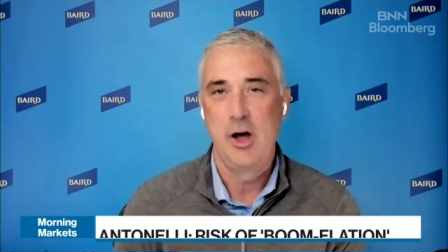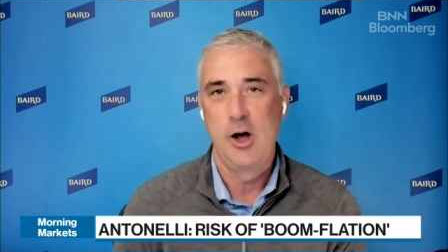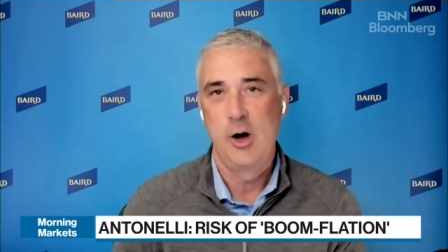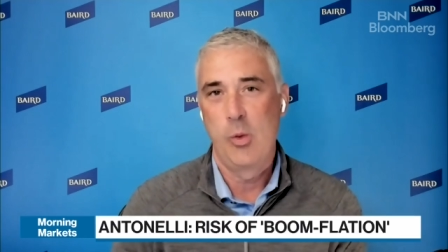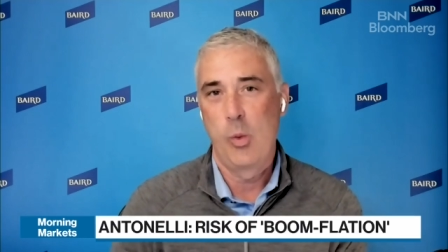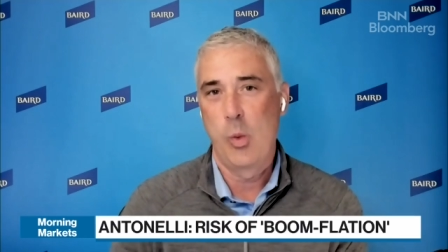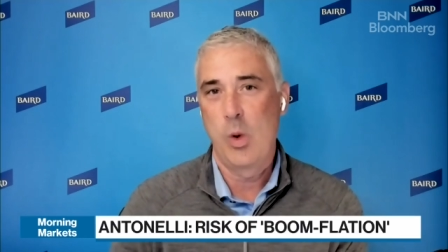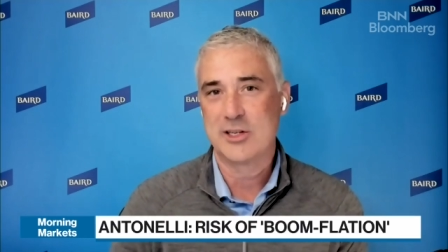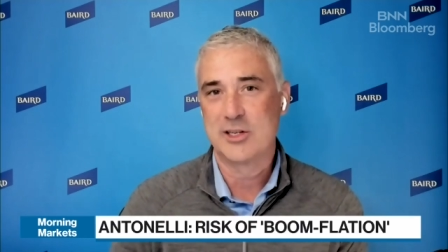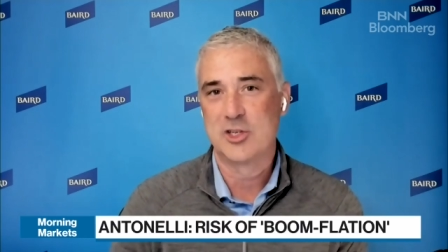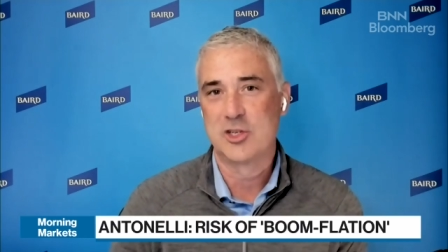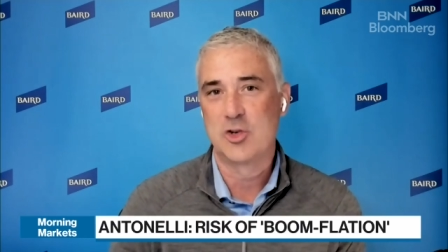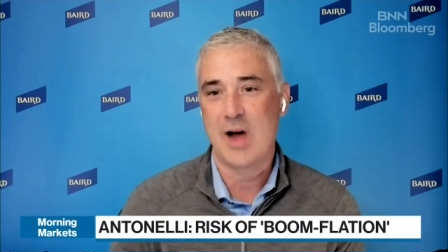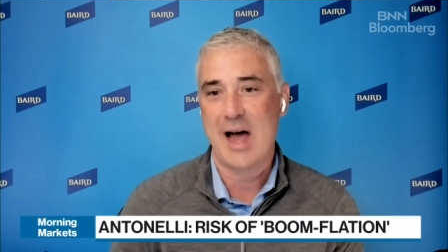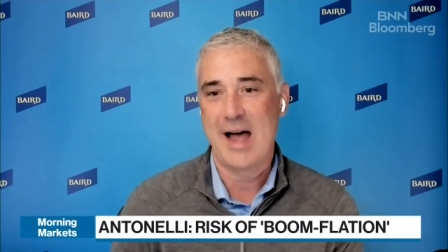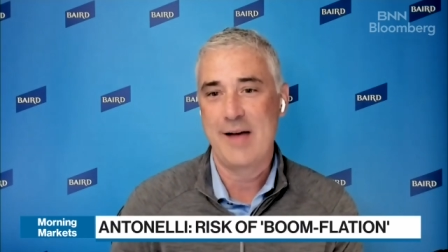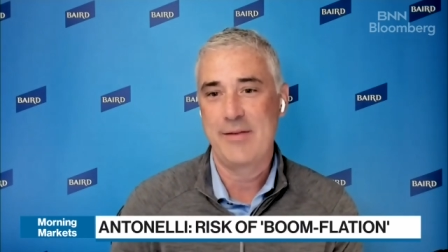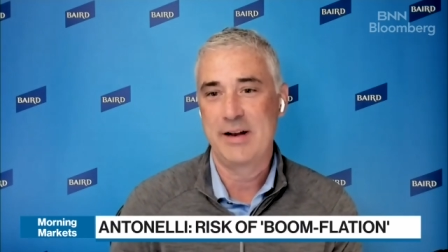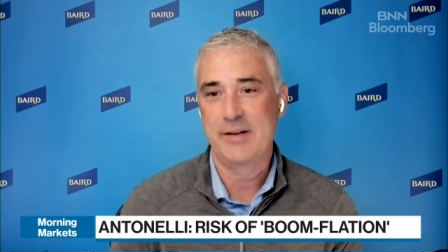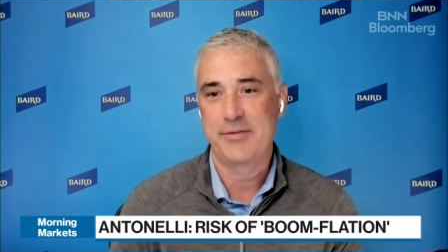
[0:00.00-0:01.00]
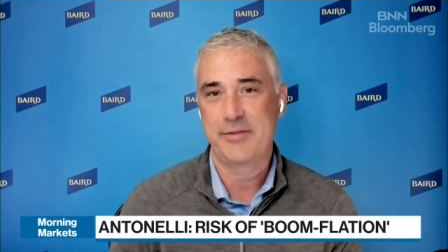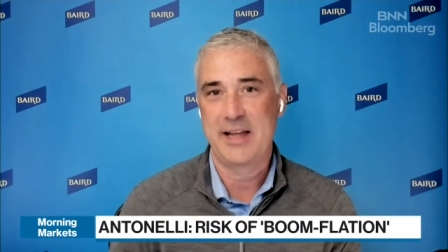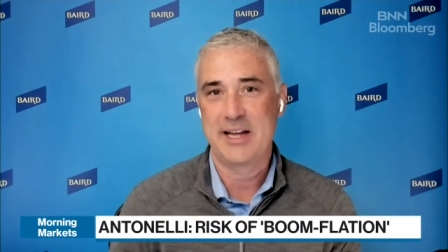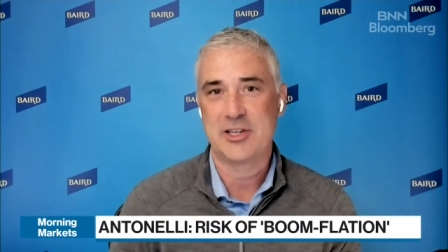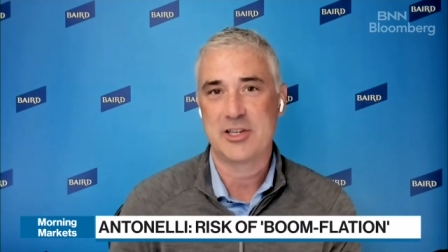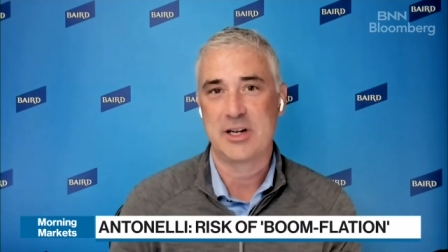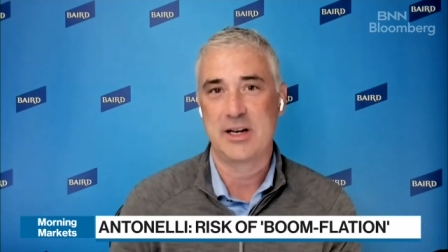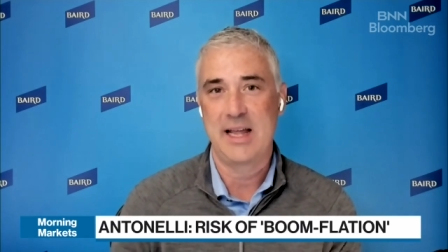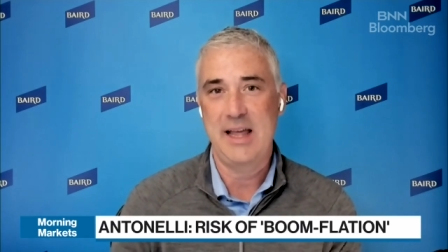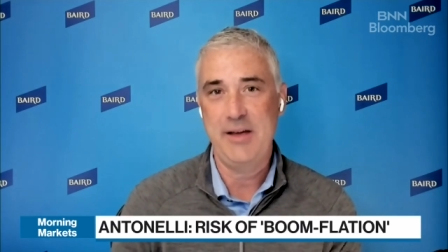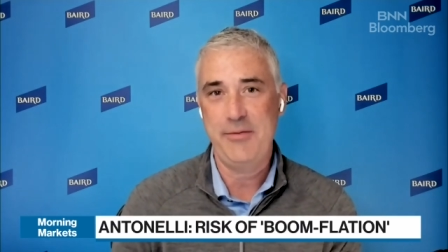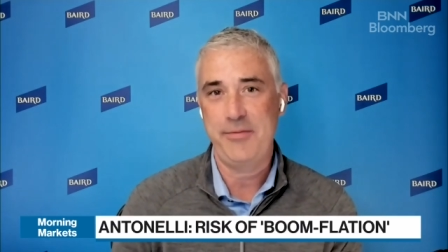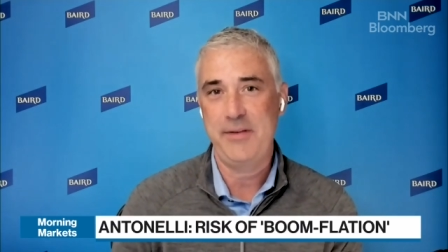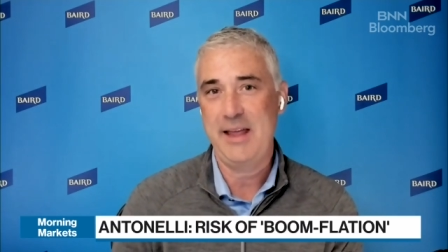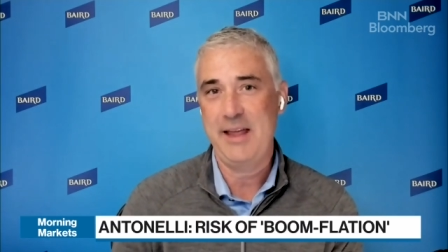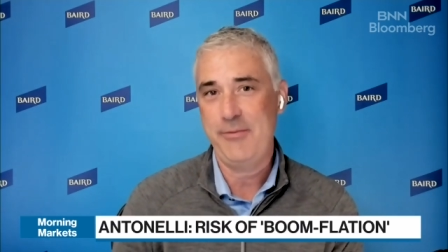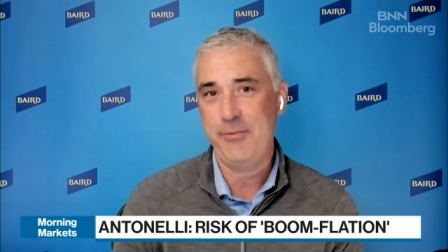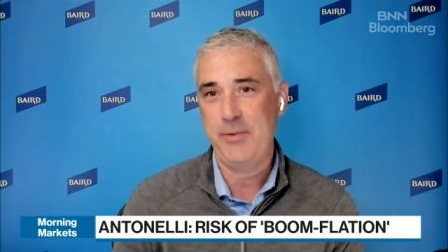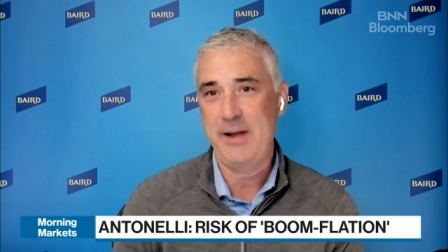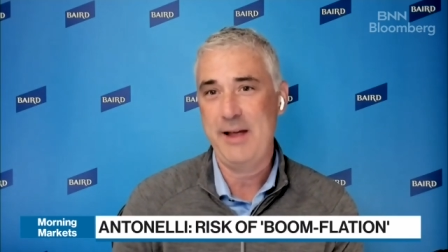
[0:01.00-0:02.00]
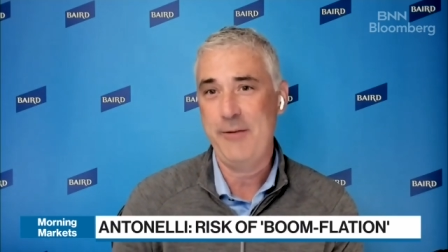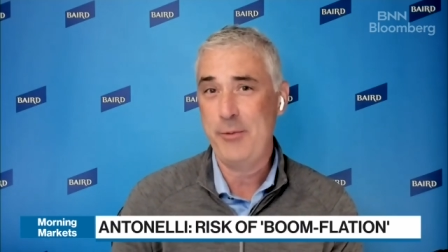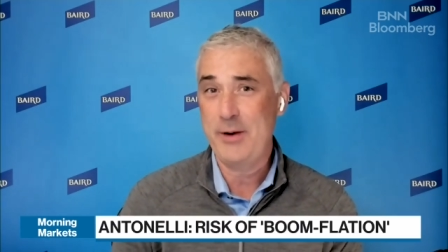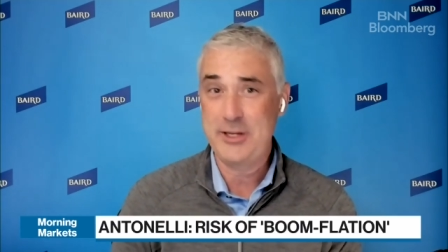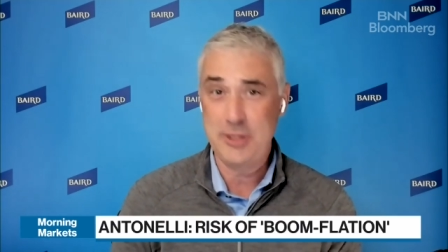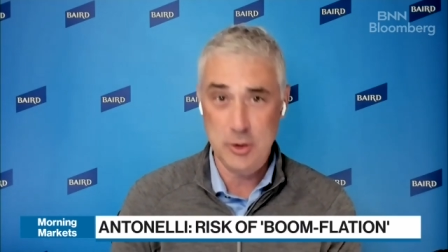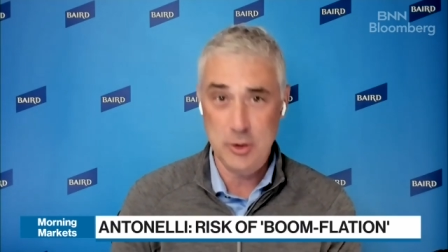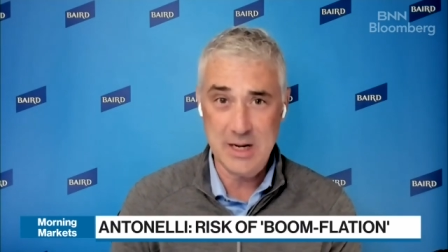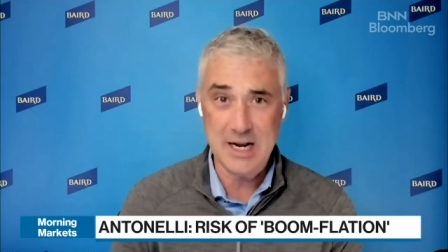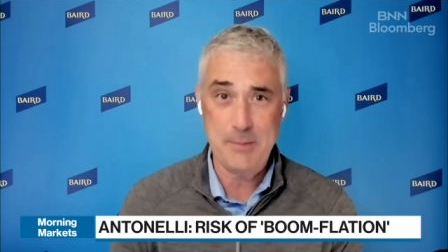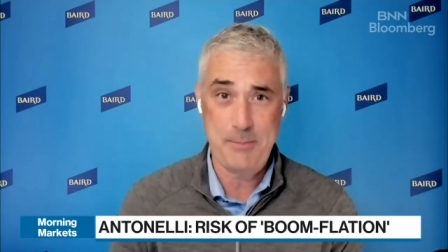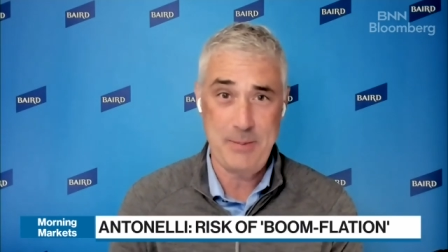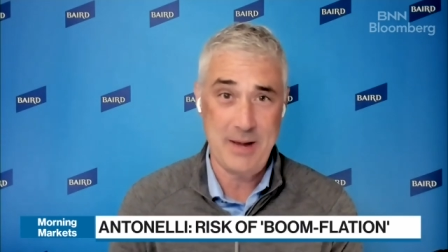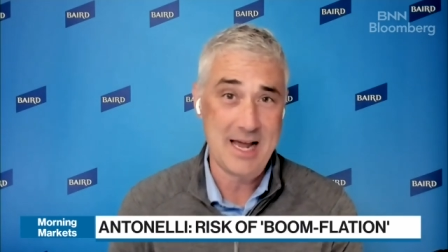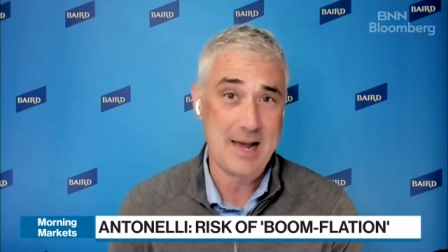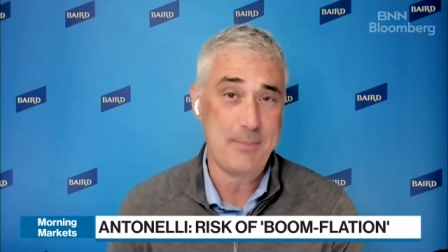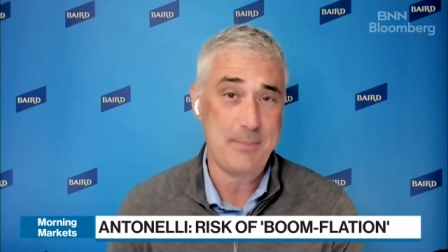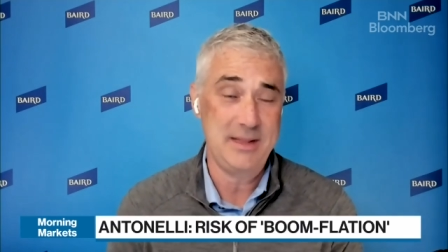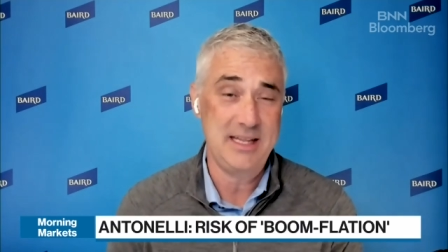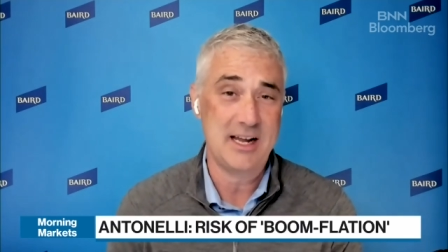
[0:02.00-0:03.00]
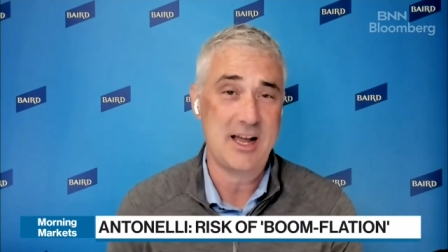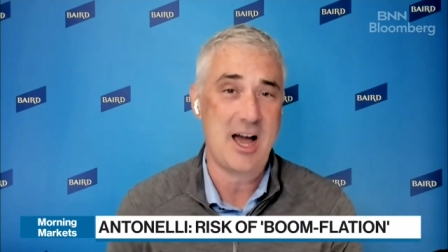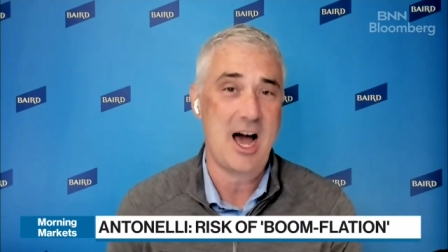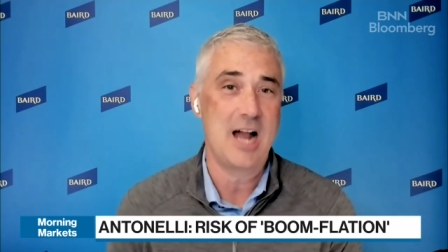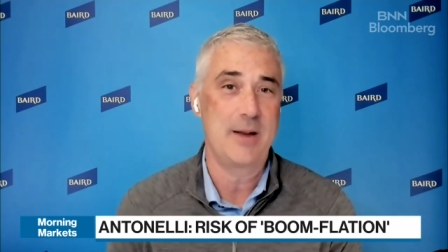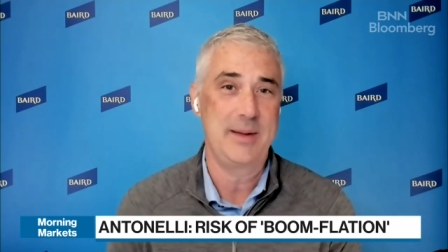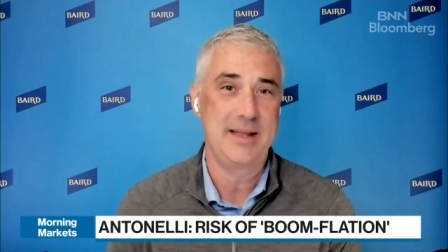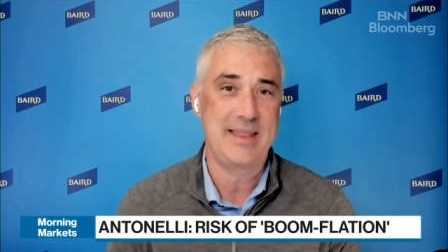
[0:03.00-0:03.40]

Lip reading: what's driving inflation. If we do get a pickup in the economy,